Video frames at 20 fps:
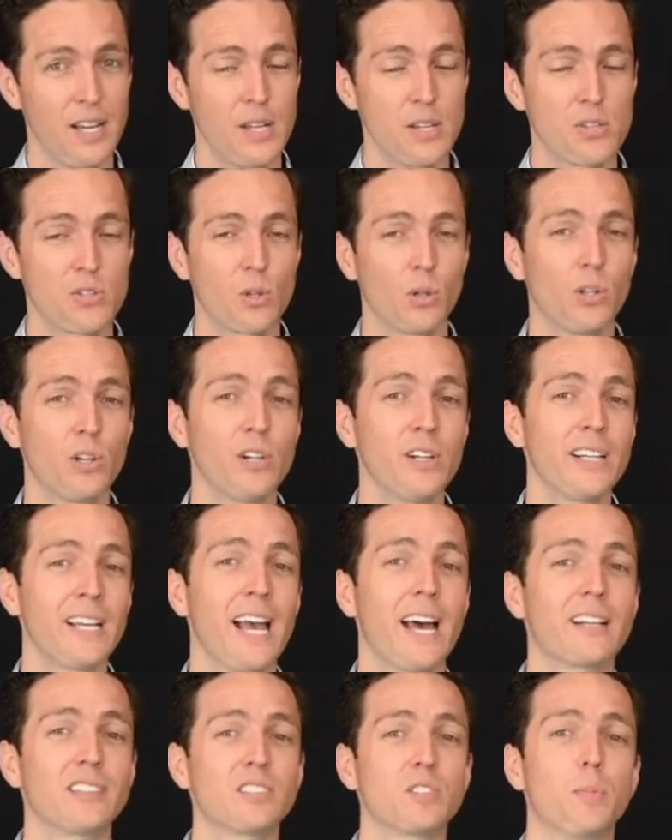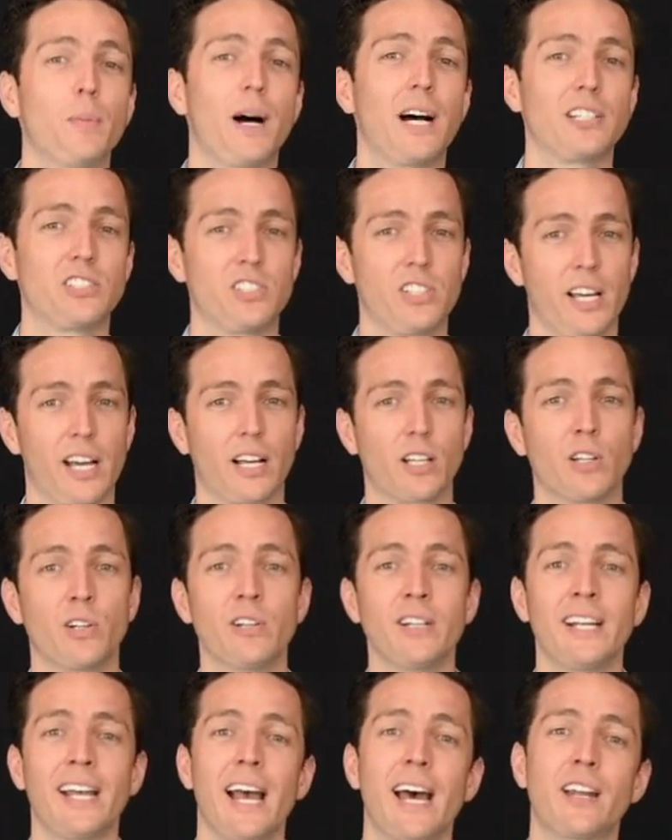So learning how to spot check,
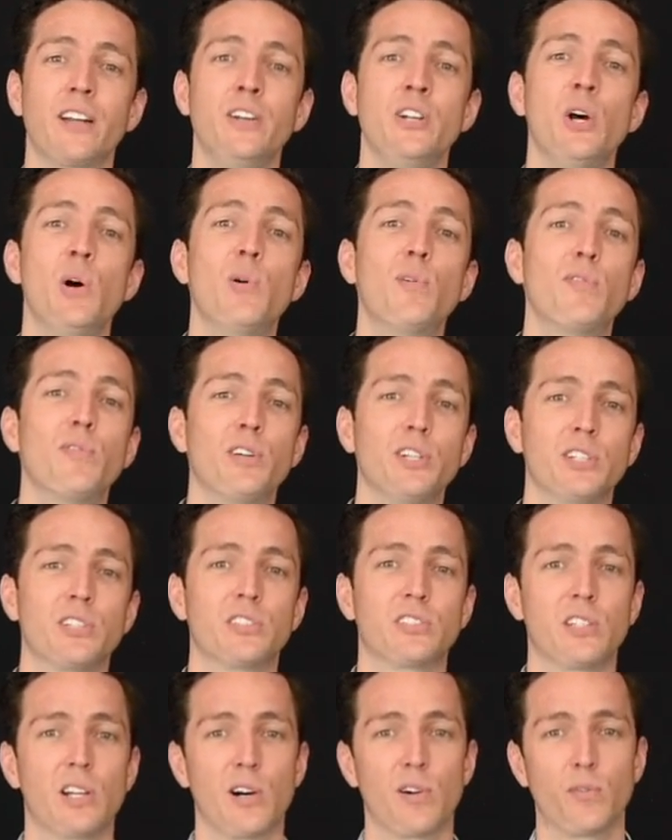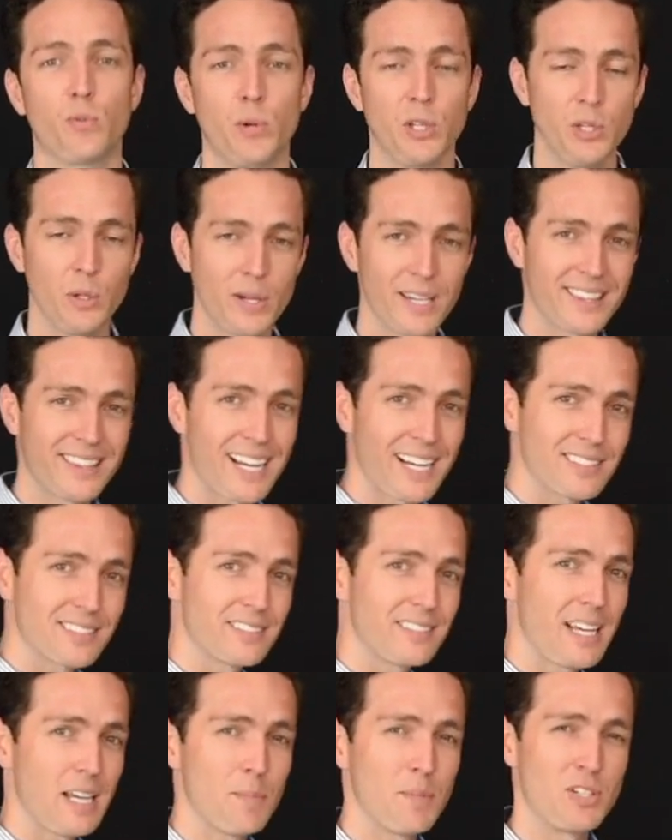learning how to know for yourself. When you get that
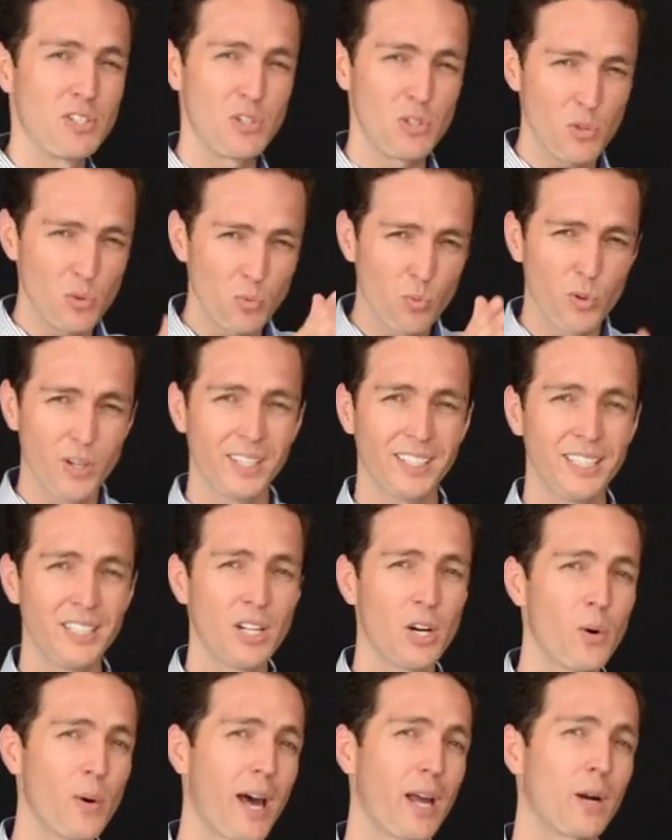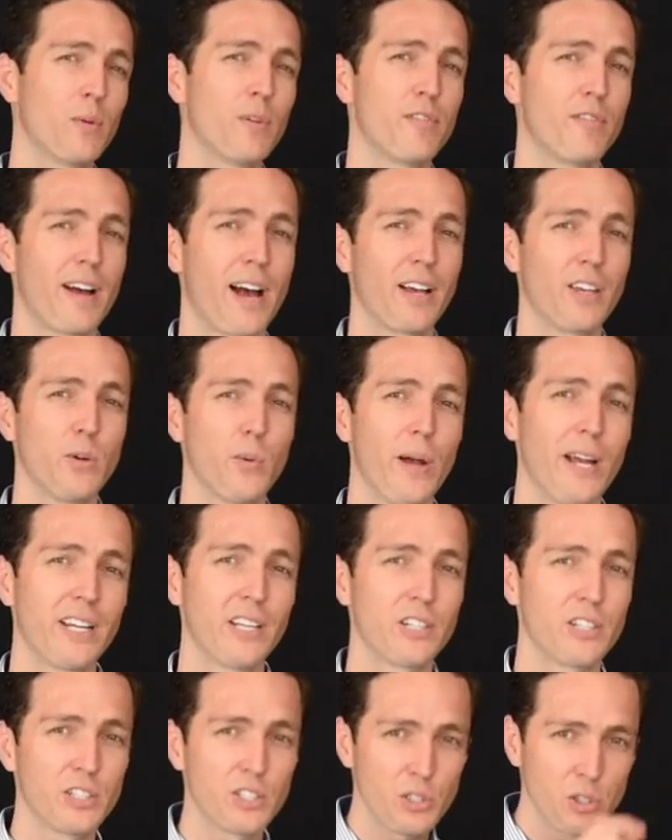statement, do you really know how to evaluate
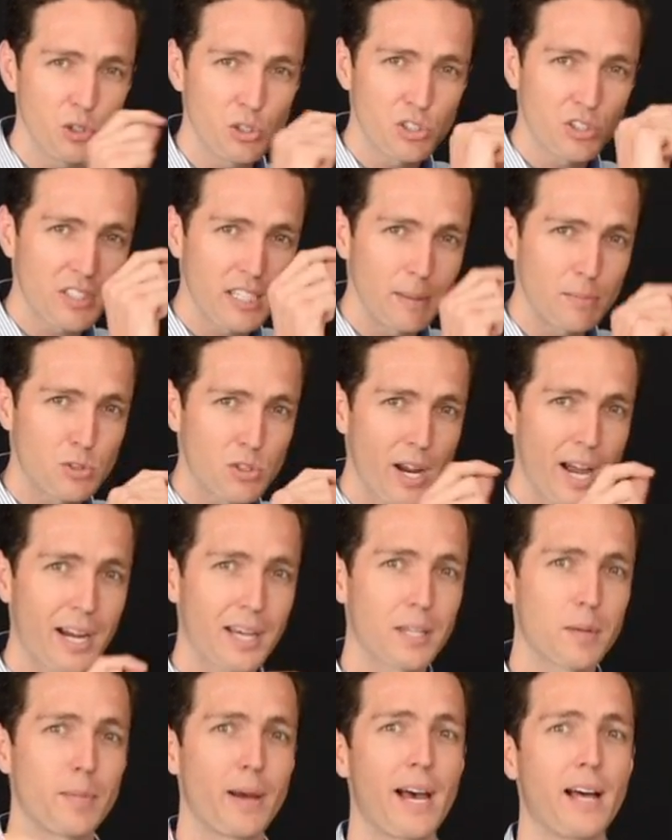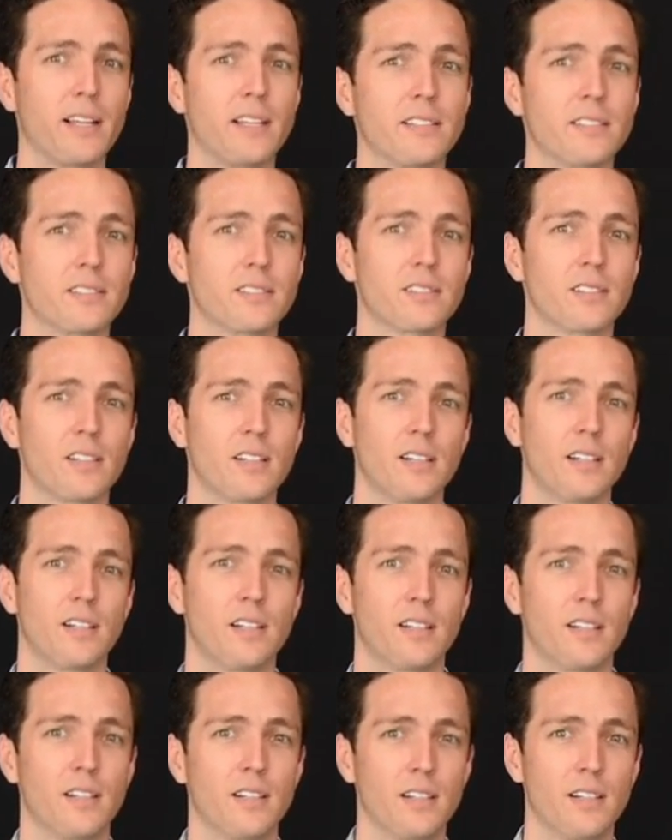it, or do you just keep track of the balance?
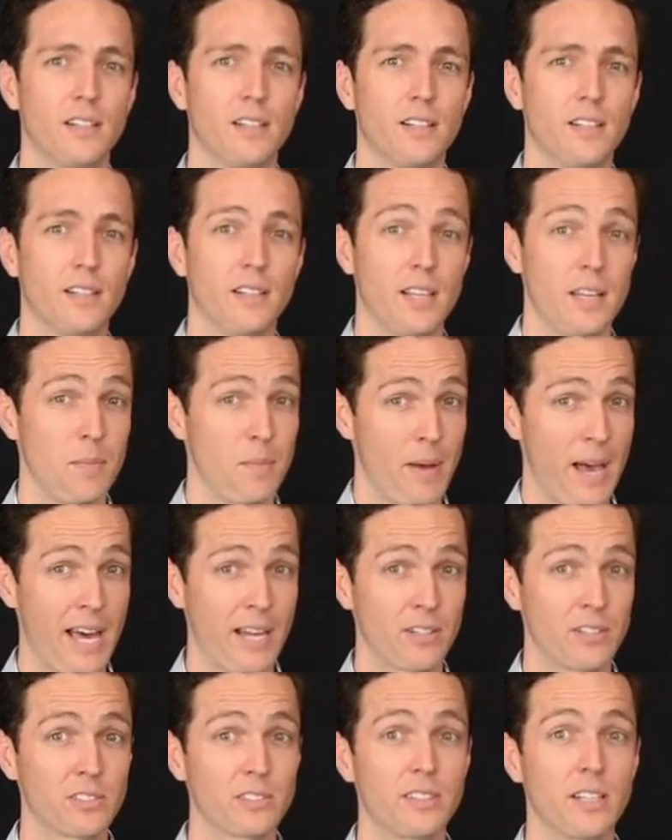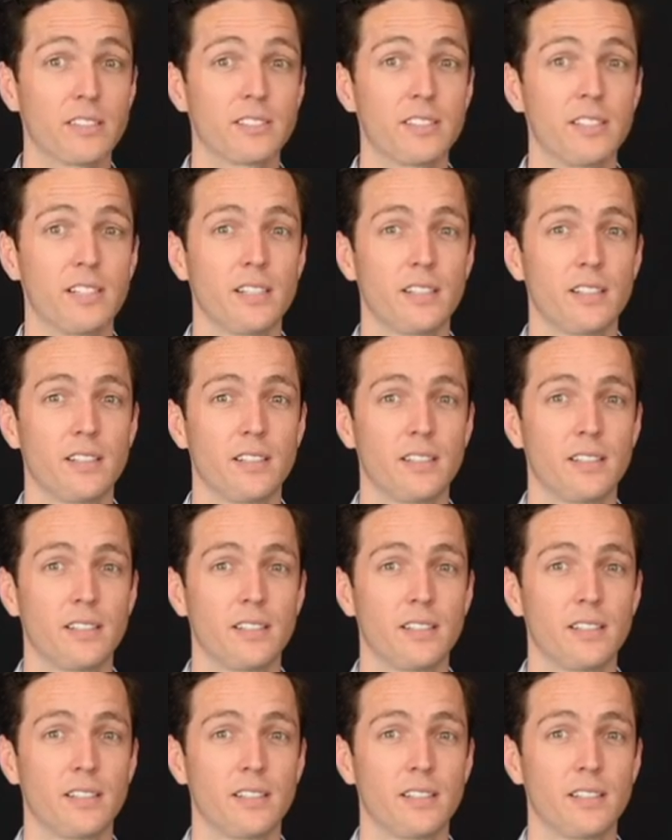It matters, doesn't it?